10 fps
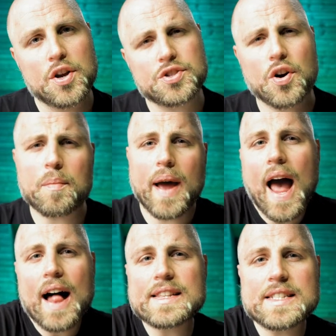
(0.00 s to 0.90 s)
Sure, my
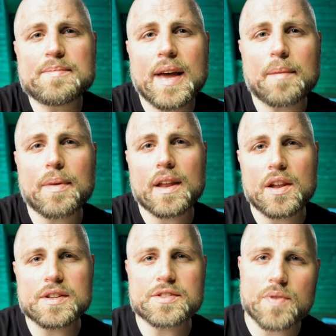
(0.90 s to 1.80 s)
Halcyon backplate
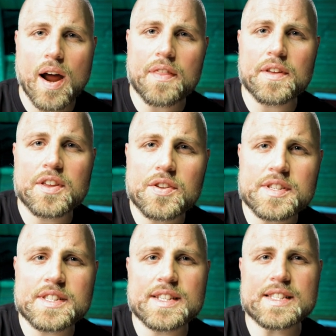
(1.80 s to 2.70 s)
looks rather
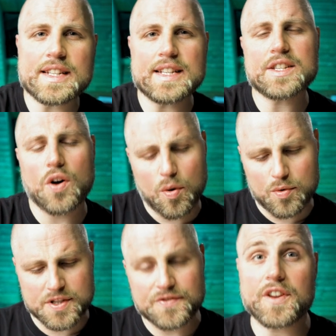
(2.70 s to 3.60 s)
used since it's
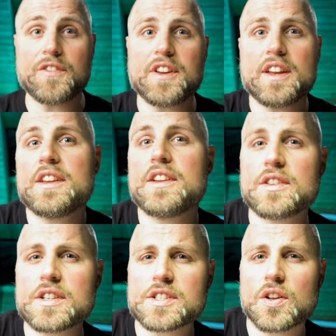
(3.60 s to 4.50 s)
almost 15
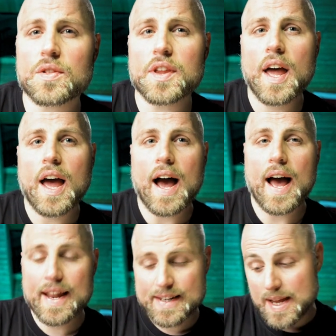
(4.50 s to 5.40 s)
years old,
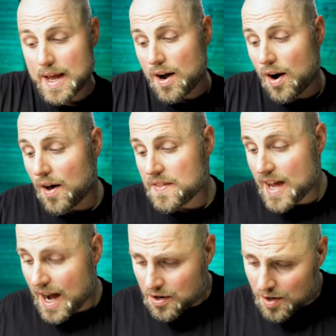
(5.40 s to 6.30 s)
and on
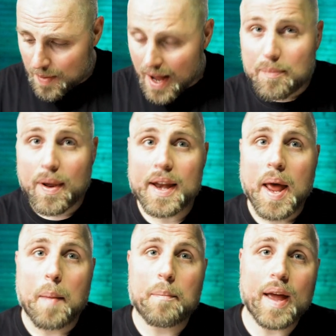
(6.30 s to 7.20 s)
the AQOR backplate,
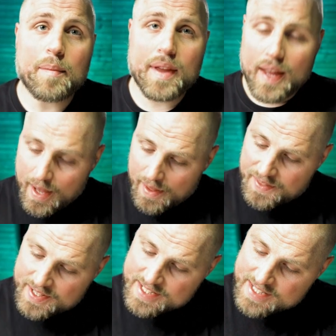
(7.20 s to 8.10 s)
maybe
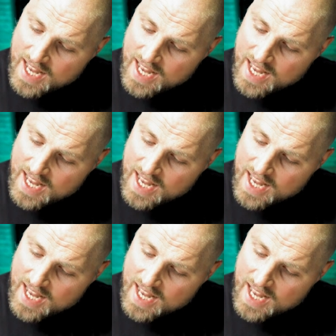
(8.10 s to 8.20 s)
this